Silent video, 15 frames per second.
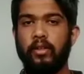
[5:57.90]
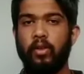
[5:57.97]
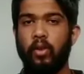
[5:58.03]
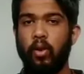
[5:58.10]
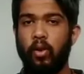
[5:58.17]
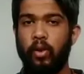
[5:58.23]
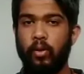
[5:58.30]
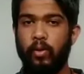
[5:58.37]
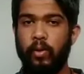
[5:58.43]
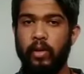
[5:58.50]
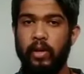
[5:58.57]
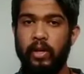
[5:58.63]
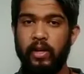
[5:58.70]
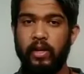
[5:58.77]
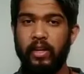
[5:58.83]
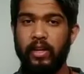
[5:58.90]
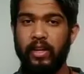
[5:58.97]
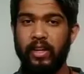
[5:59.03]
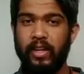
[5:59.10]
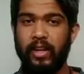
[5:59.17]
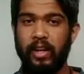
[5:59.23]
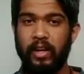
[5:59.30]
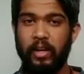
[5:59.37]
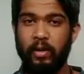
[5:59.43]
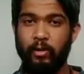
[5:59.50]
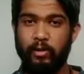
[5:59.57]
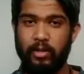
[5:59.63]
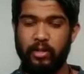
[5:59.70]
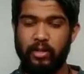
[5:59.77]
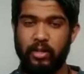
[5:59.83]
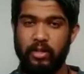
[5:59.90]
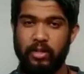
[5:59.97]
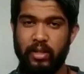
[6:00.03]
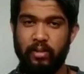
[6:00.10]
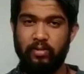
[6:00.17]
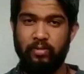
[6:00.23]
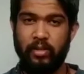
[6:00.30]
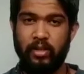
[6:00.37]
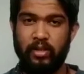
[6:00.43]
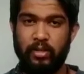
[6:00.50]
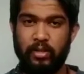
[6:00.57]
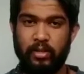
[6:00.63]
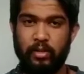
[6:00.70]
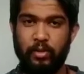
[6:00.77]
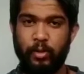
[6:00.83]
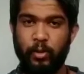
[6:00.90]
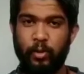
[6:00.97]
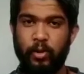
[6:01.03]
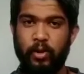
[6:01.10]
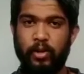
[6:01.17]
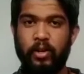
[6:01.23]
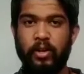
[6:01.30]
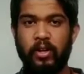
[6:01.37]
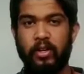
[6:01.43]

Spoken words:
not only reduces the stiffness stored